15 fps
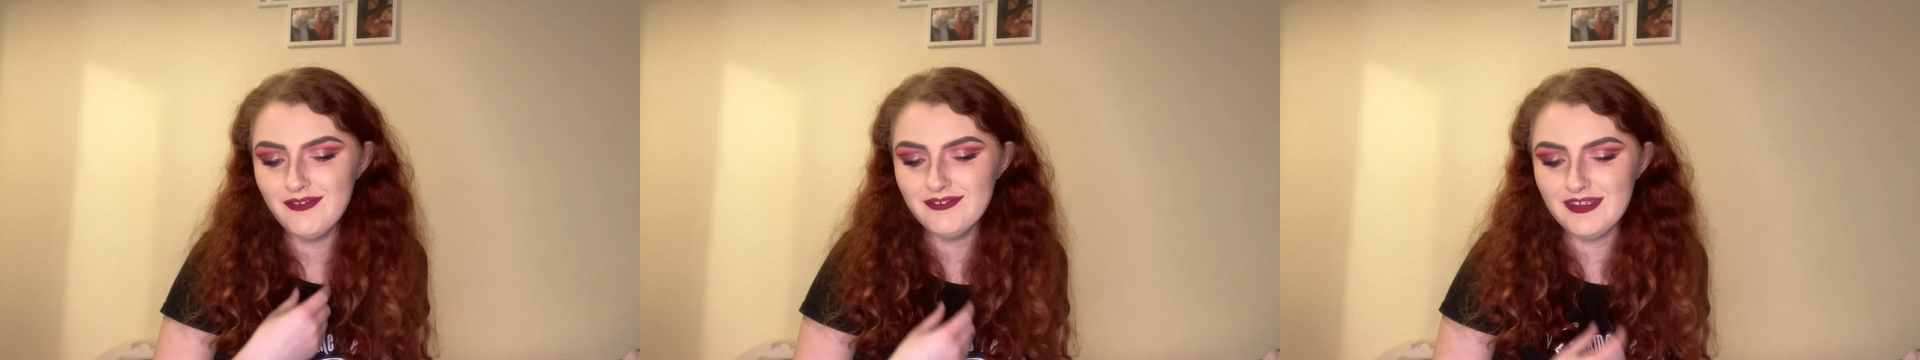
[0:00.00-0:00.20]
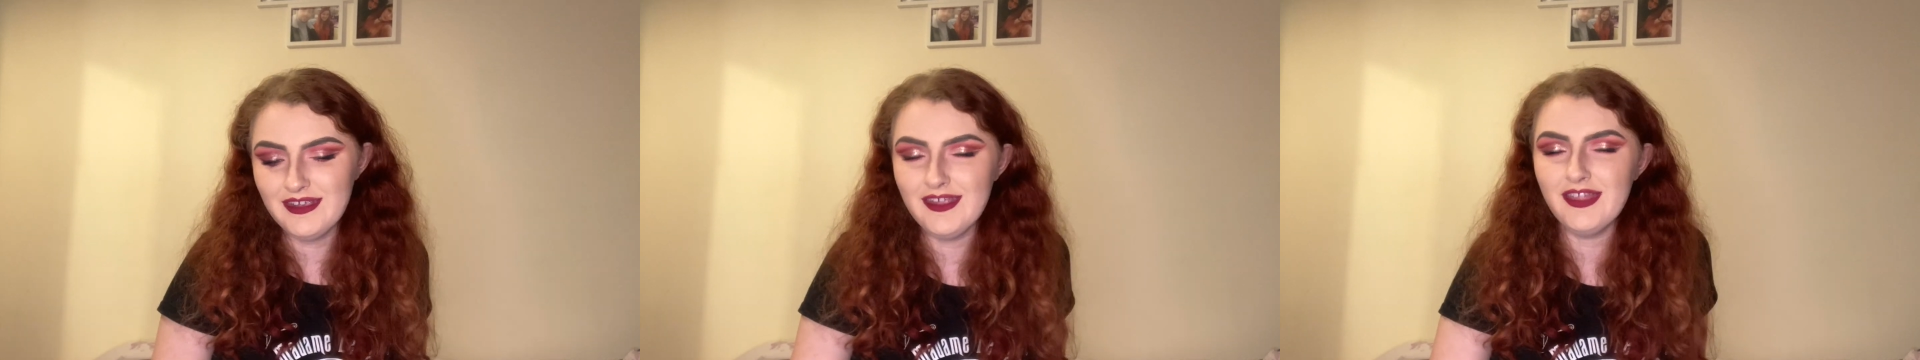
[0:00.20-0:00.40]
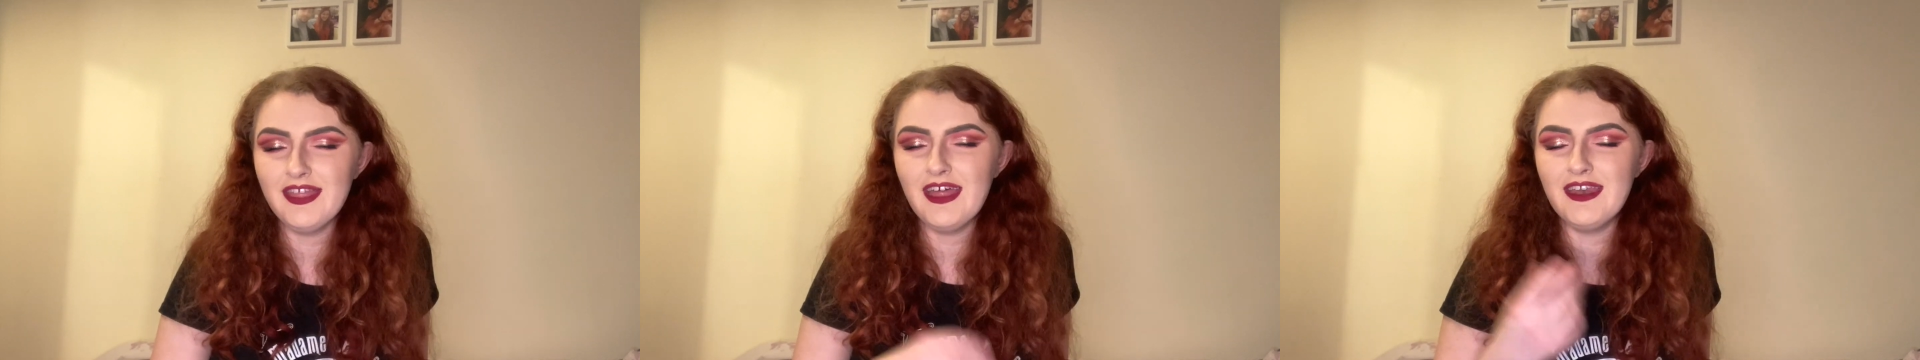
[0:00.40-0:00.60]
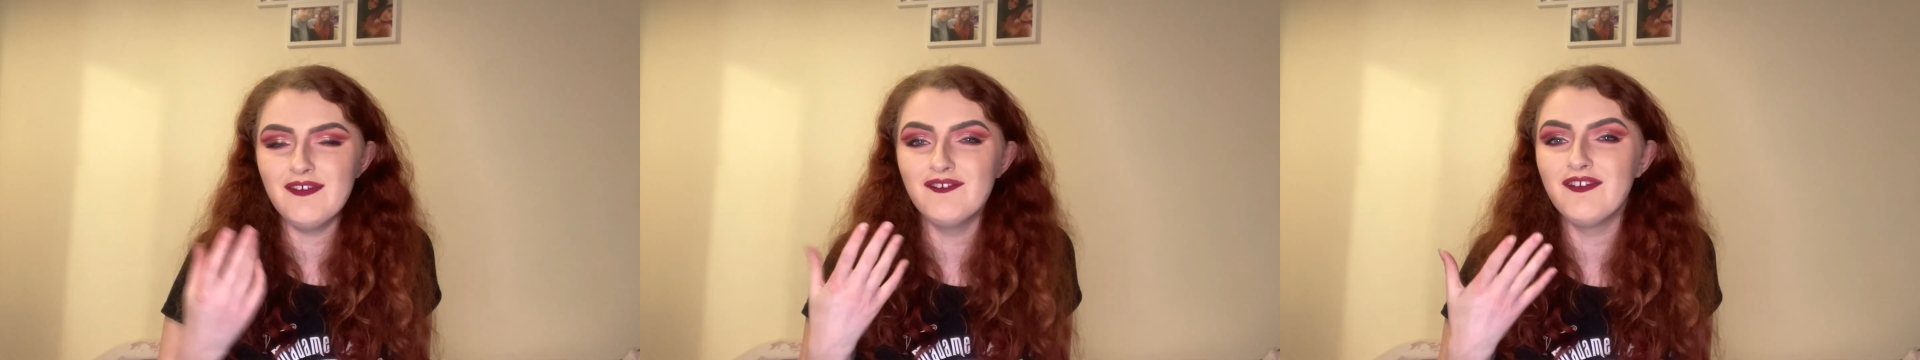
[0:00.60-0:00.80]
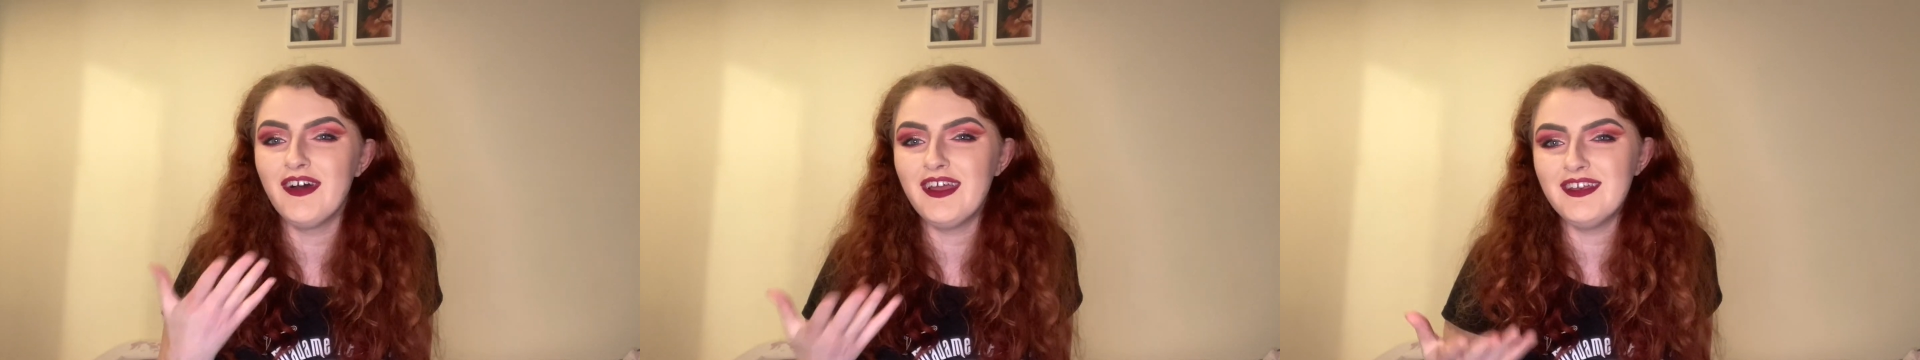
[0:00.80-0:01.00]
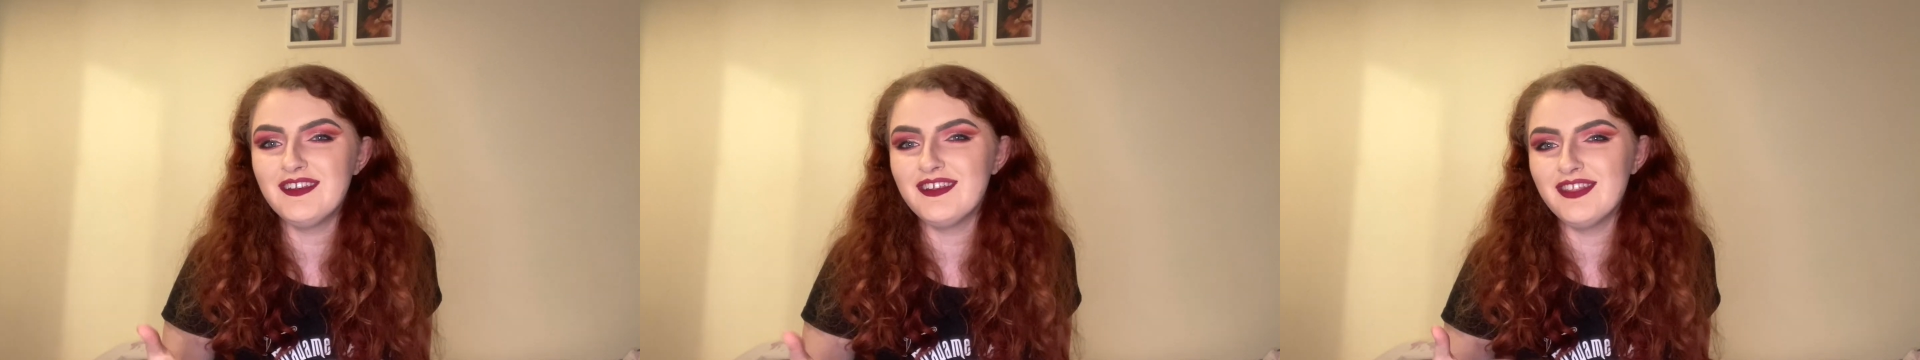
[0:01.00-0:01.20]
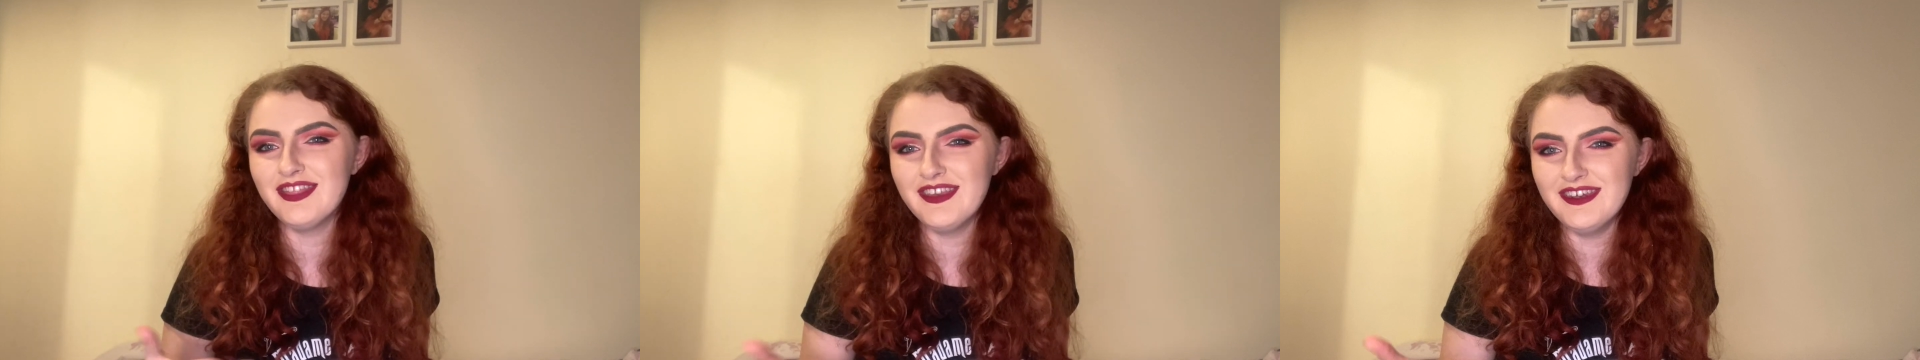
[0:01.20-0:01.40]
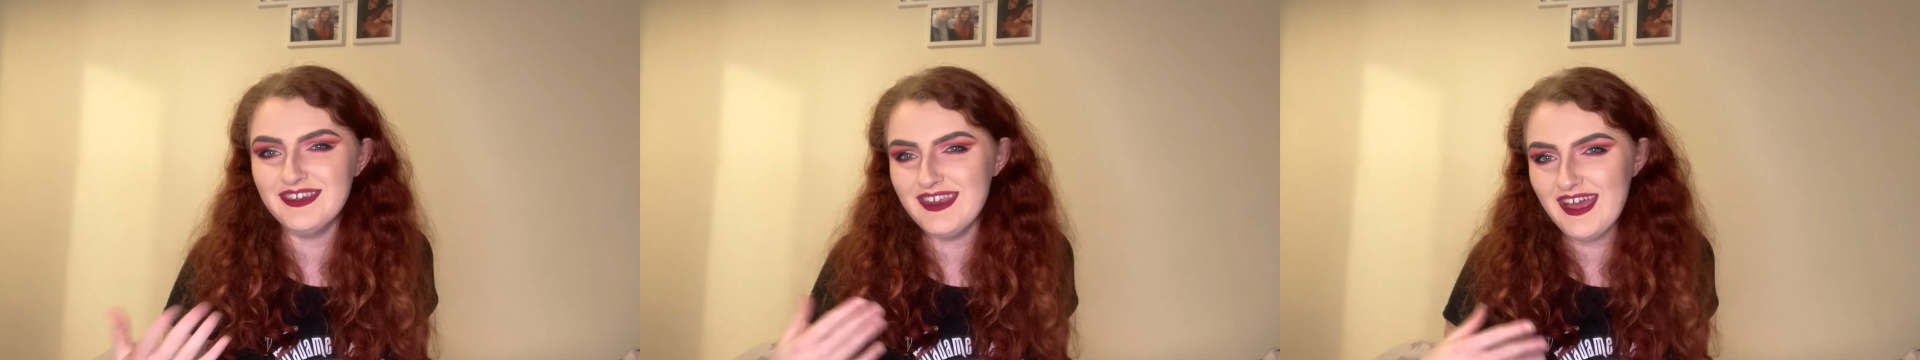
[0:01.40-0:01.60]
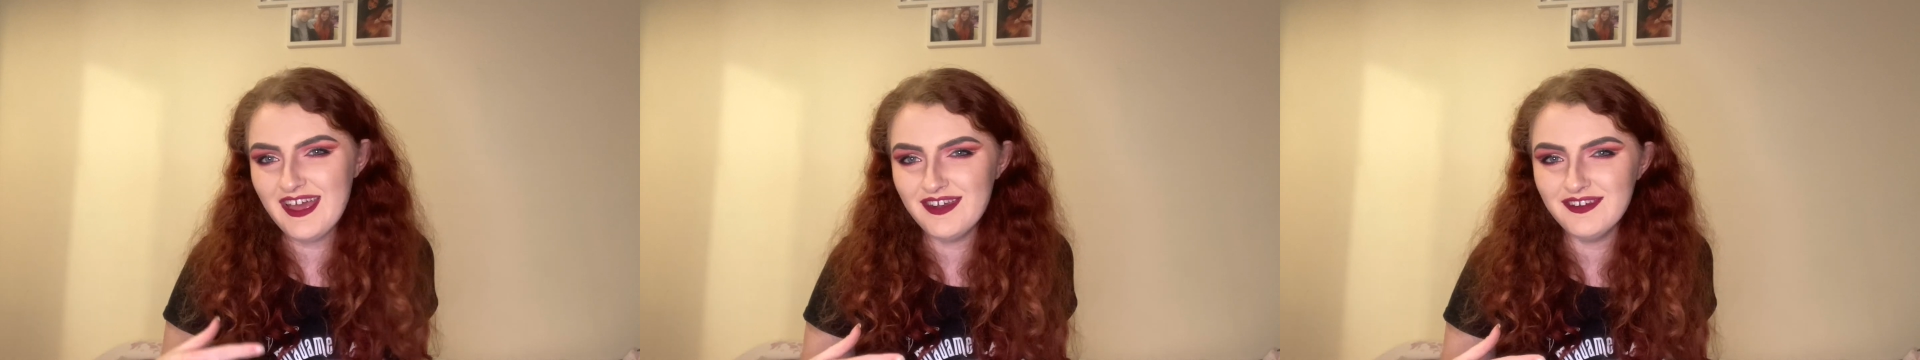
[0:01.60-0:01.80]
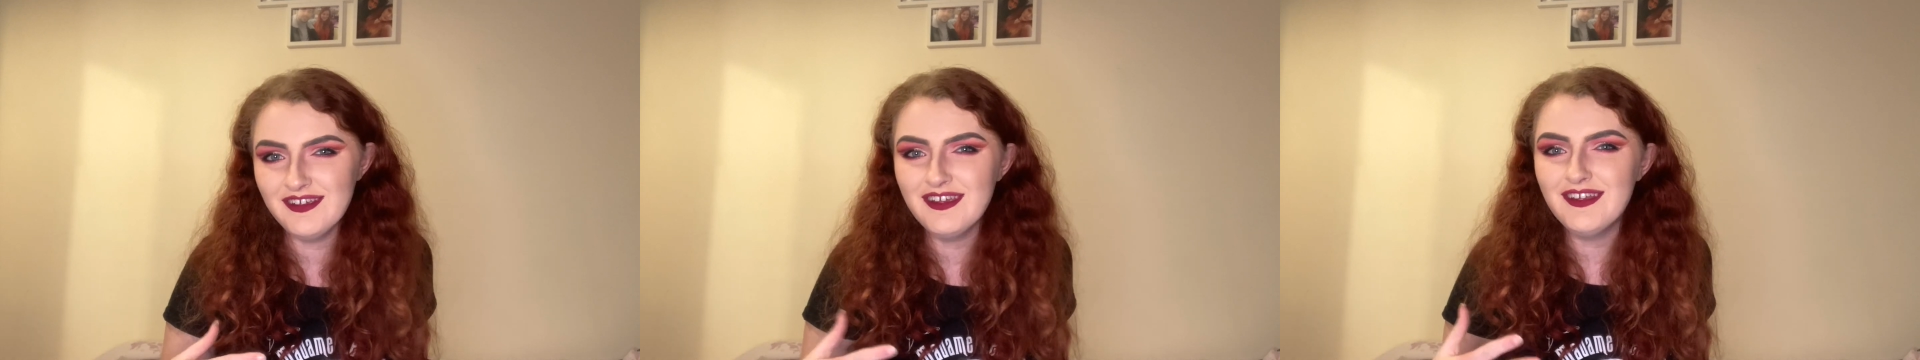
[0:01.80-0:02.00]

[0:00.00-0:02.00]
he then invited the dead